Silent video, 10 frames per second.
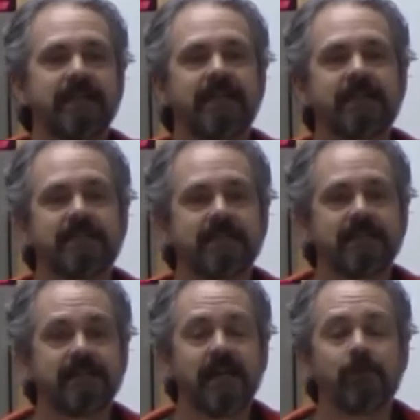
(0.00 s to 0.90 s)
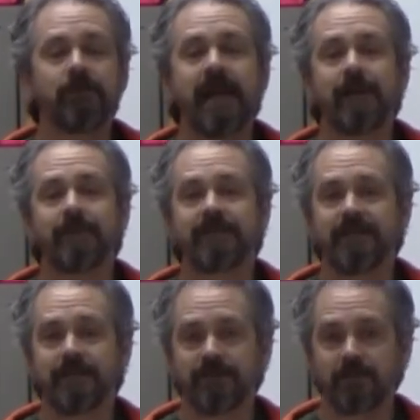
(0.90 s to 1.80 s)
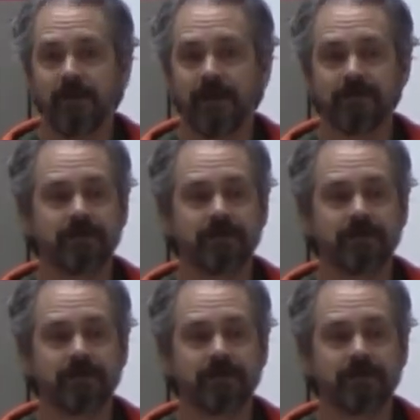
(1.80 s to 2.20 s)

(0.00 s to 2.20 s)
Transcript: And he said that that would happen to him as well.